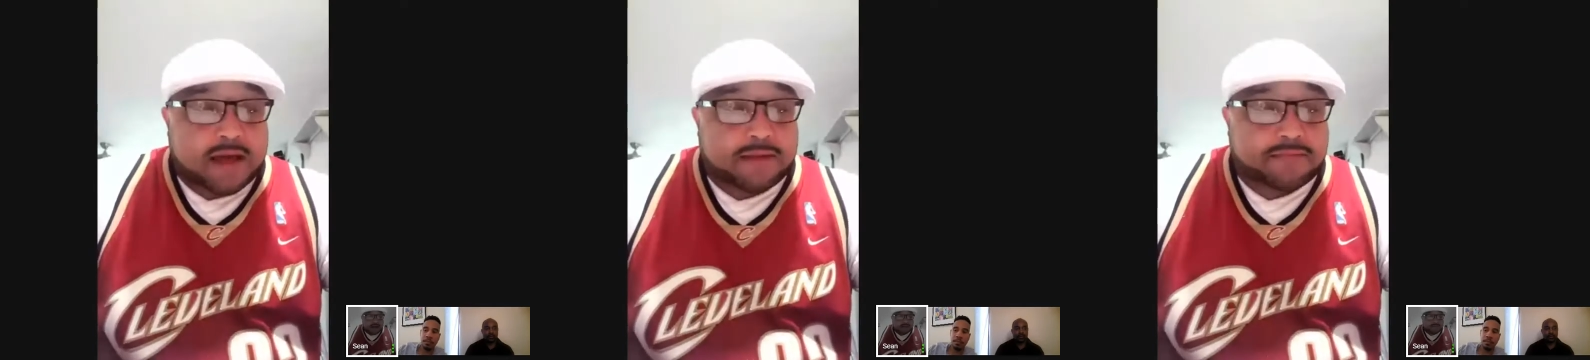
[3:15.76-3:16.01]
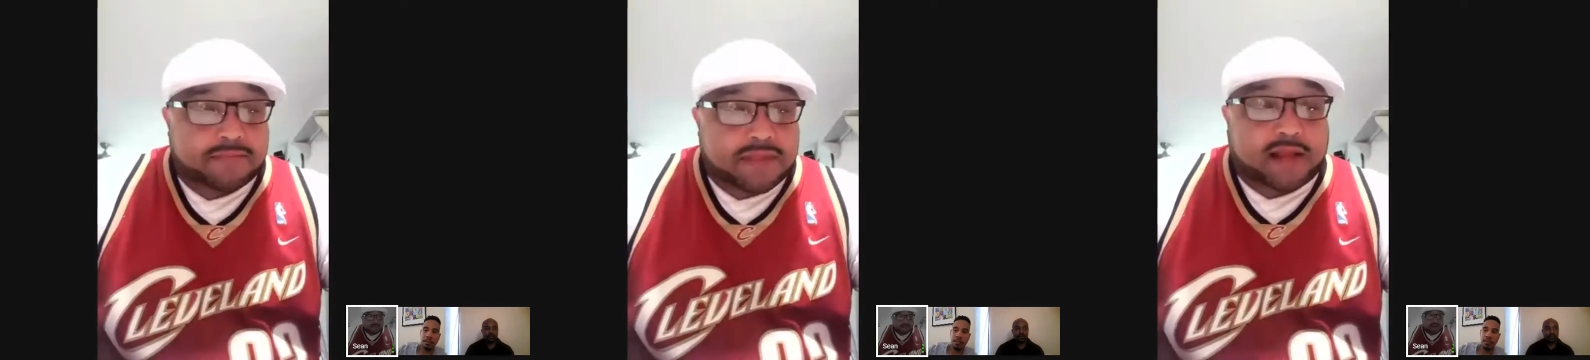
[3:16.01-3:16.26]

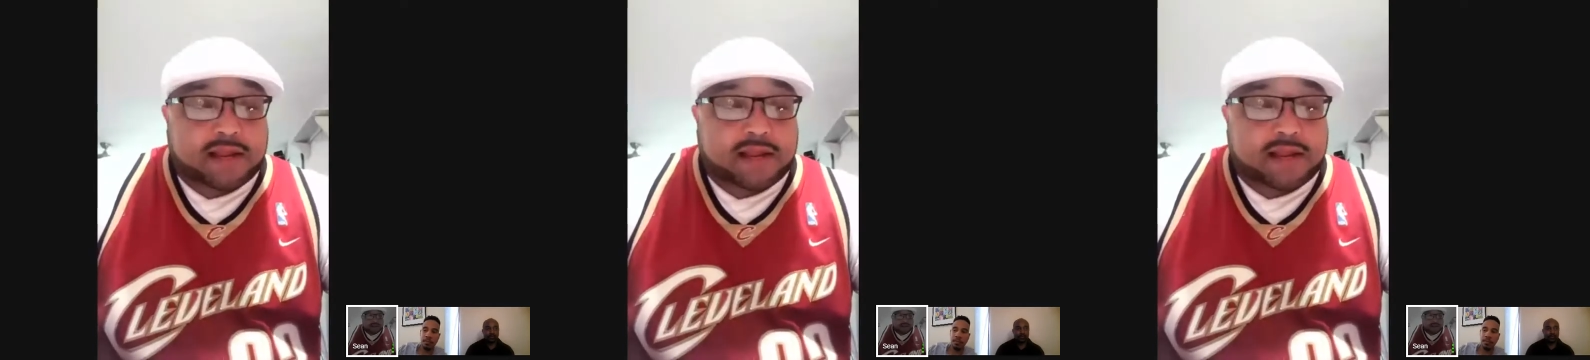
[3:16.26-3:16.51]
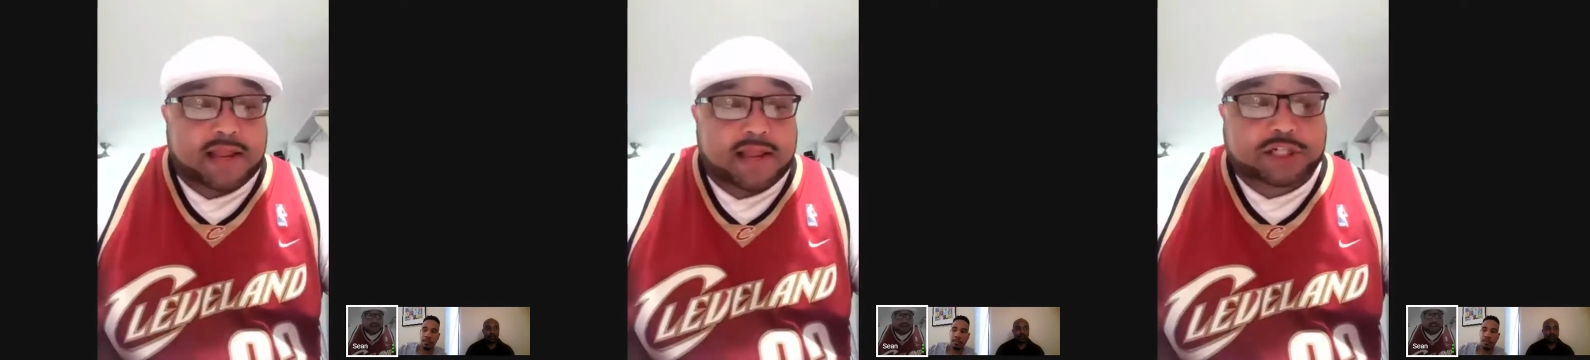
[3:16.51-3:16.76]

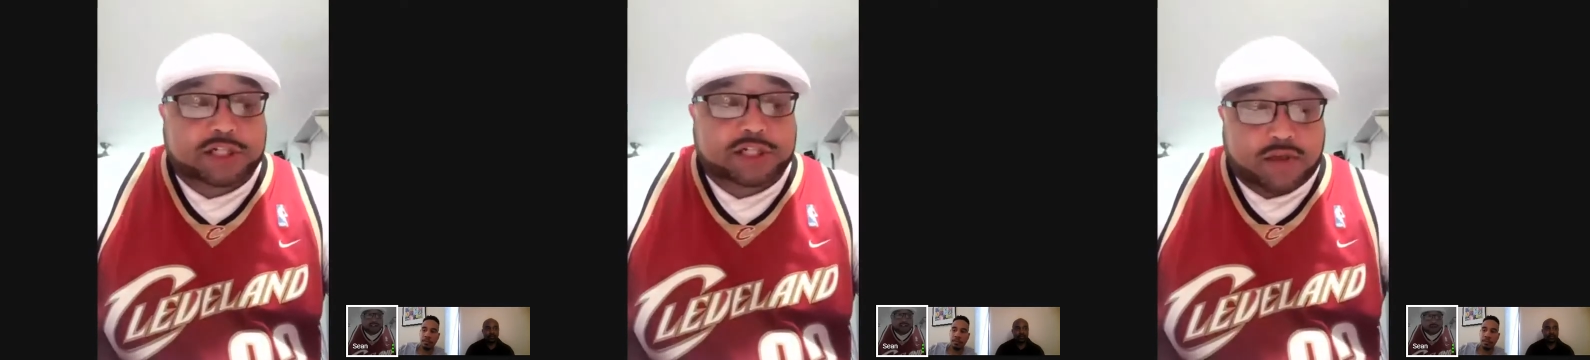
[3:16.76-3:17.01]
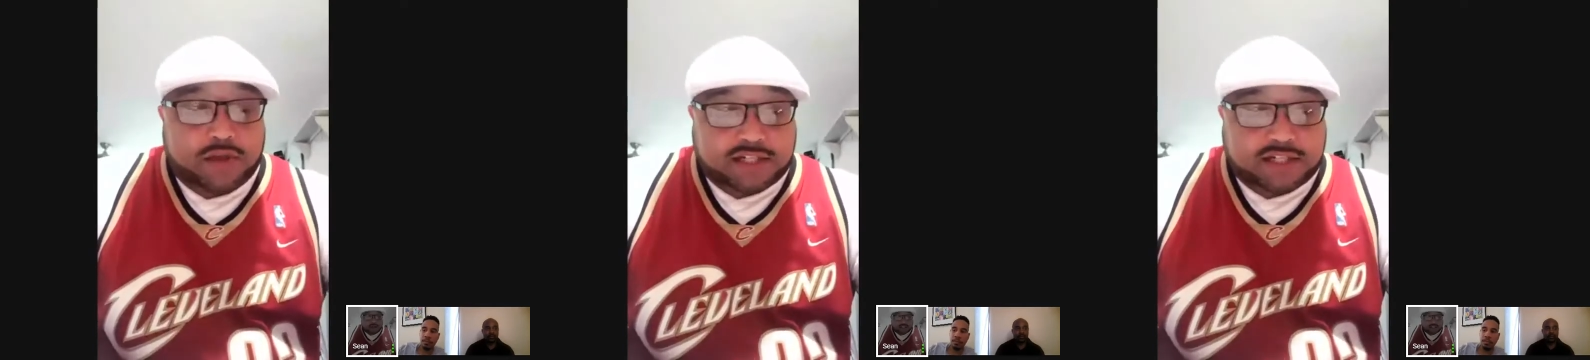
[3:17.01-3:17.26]
Nikola
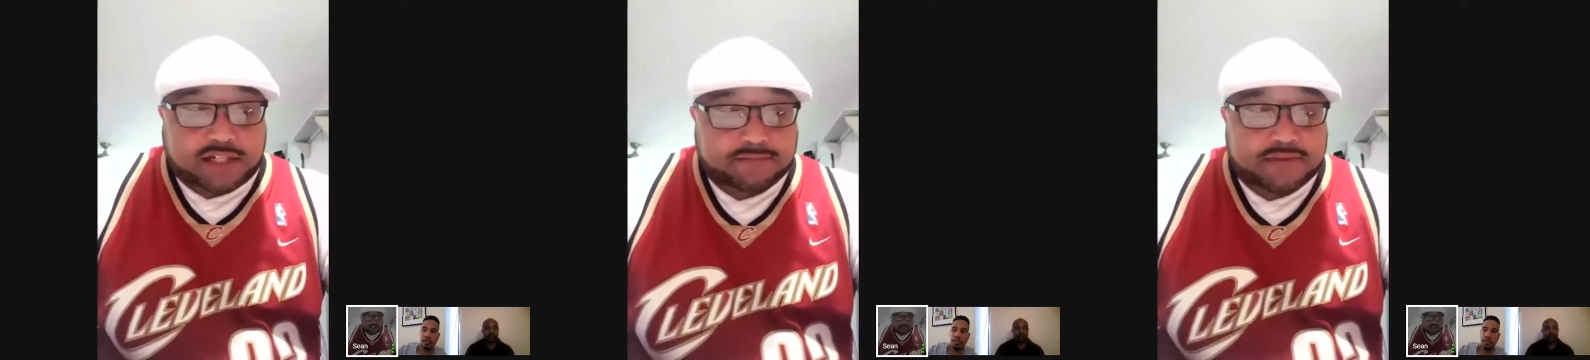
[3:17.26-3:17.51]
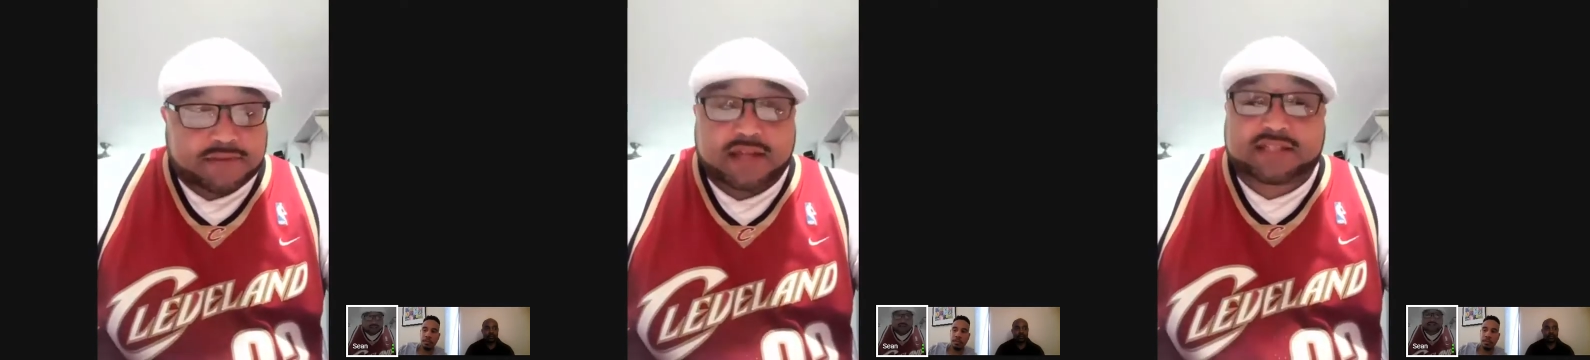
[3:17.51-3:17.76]
Jokic,
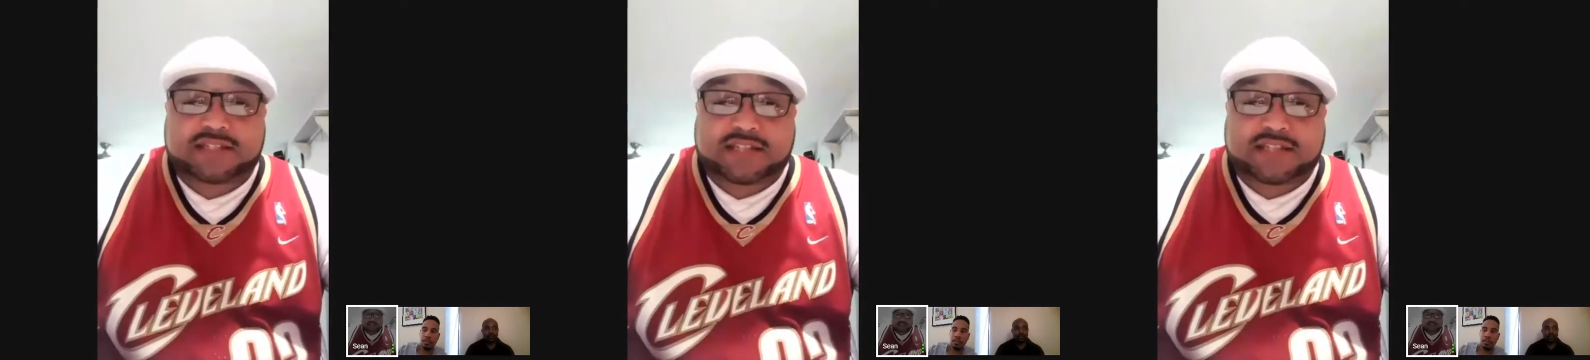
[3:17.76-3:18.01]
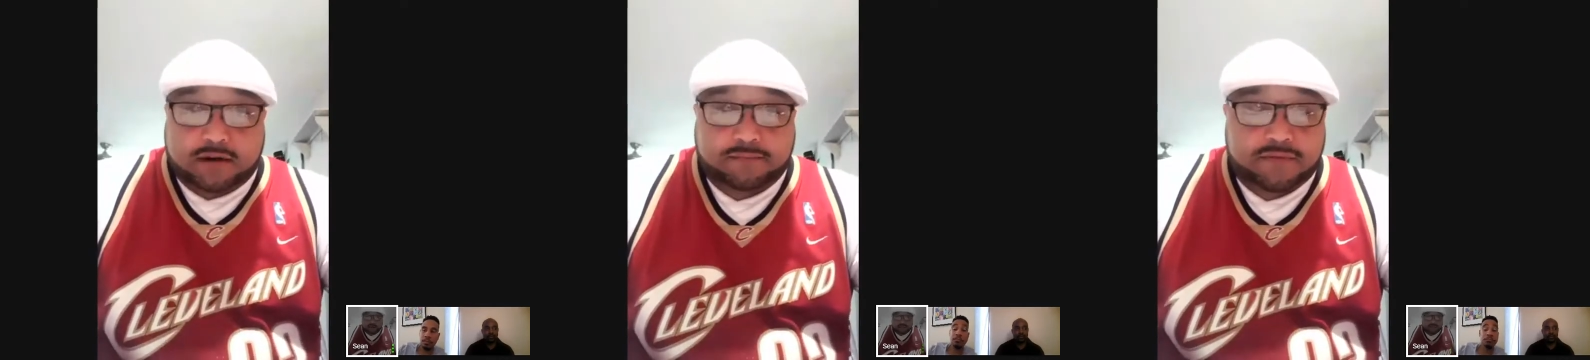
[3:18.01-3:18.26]
a
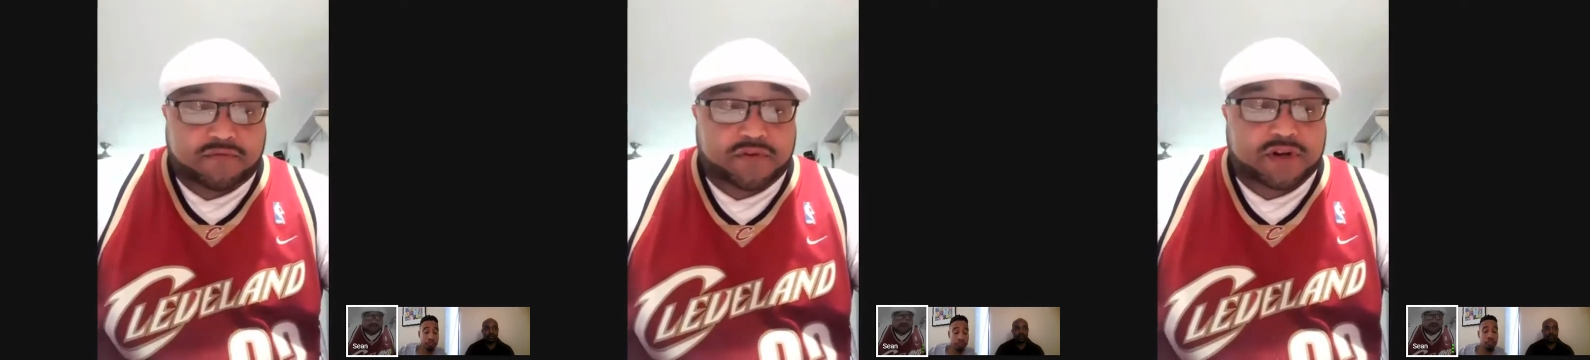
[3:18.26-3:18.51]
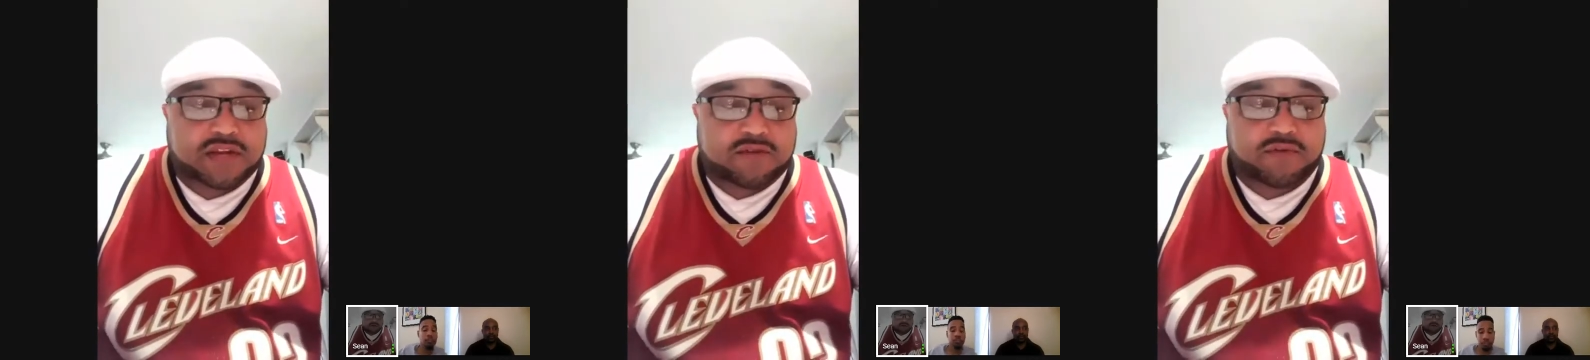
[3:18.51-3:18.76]
center for
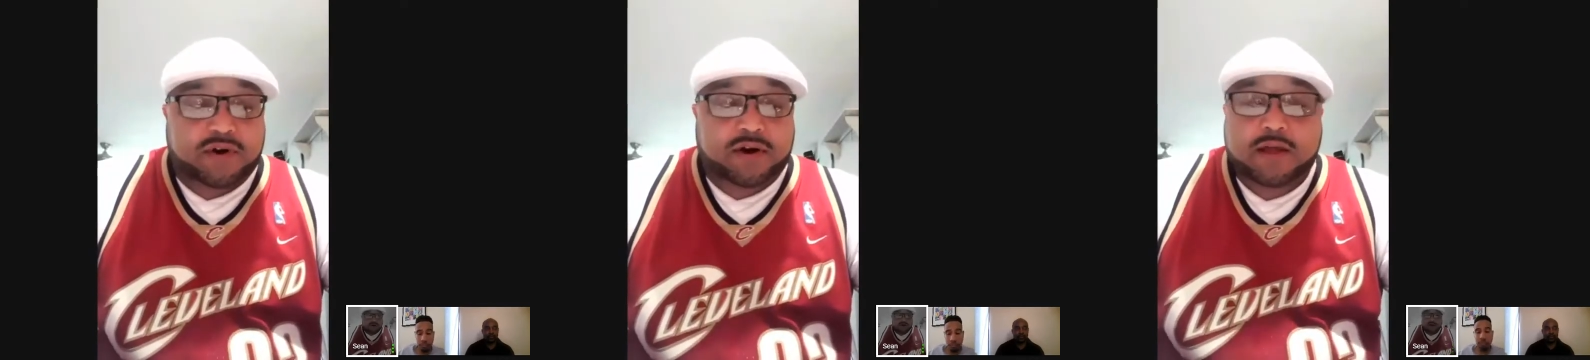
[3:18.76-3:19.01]
Denver.